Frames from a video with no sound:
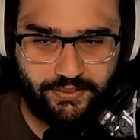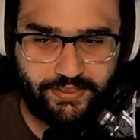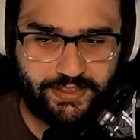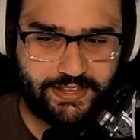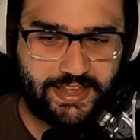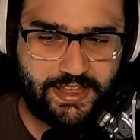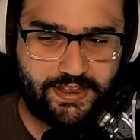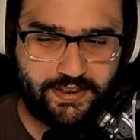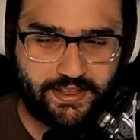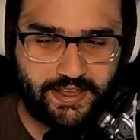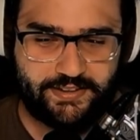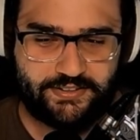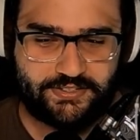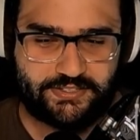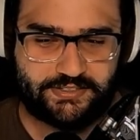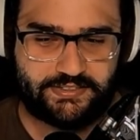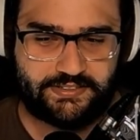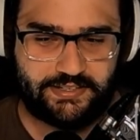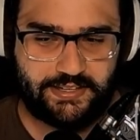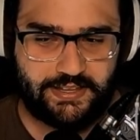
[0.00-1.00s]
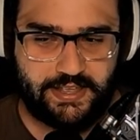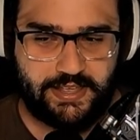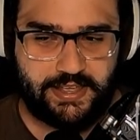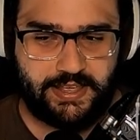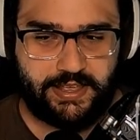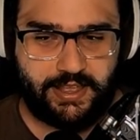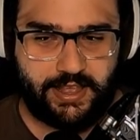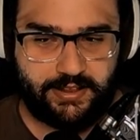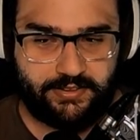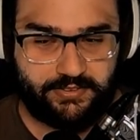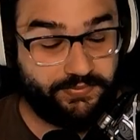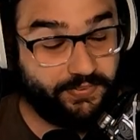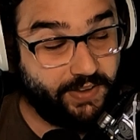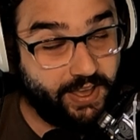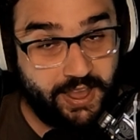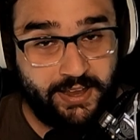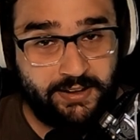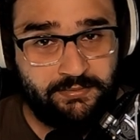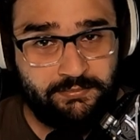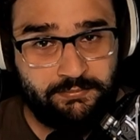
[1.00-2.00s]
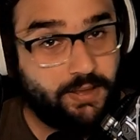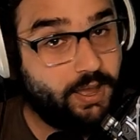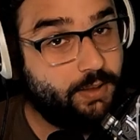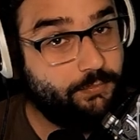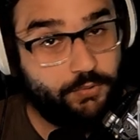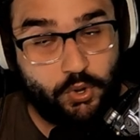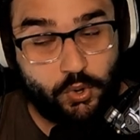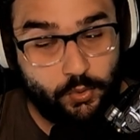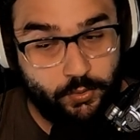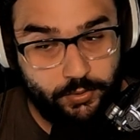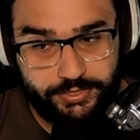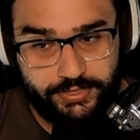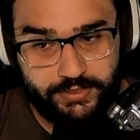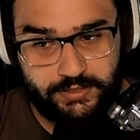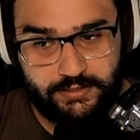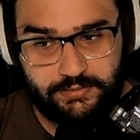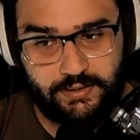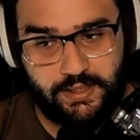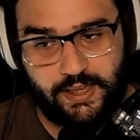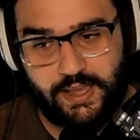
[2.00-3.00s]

Like I just, it's fine. I'm cool with it.